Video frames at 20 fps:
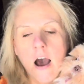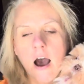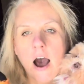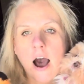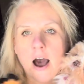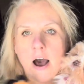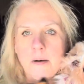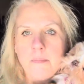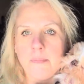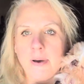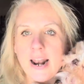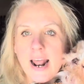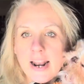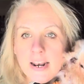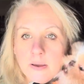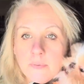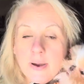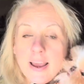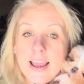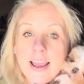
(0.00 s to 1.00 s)
Um, but
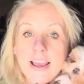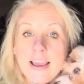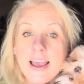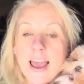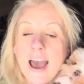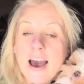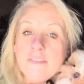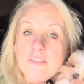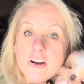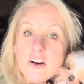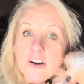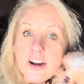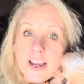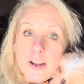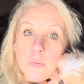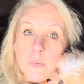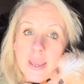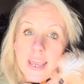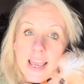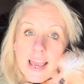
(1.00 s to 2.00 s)
anyway, have a
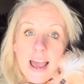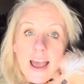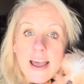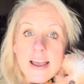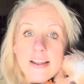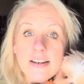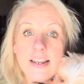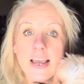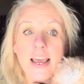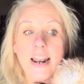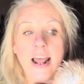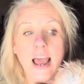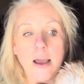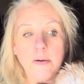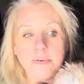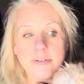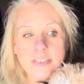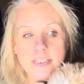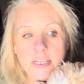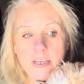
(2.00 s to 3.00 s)
great weekend and I
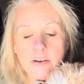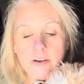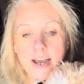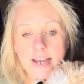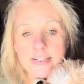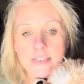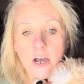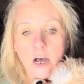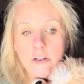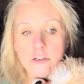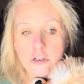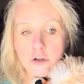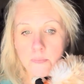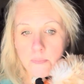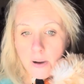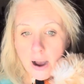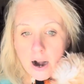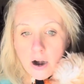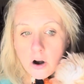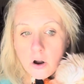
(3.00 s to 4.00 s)
will see you guys all
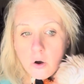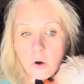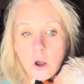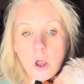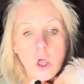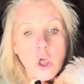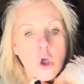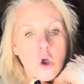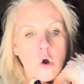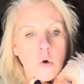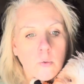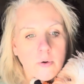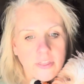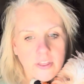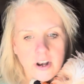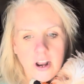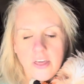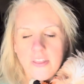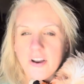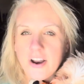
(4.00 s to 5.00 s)
tomorrow with
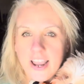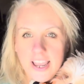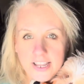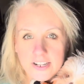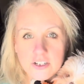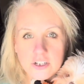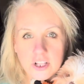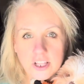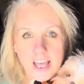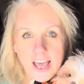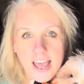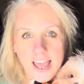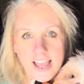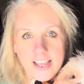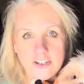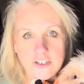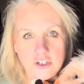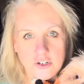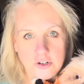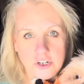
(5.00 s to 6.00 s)
another Angela
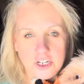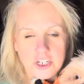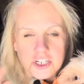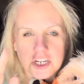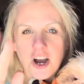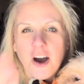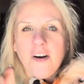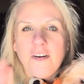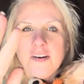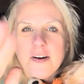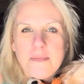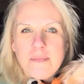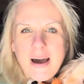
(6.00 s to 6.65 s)
and Judy show.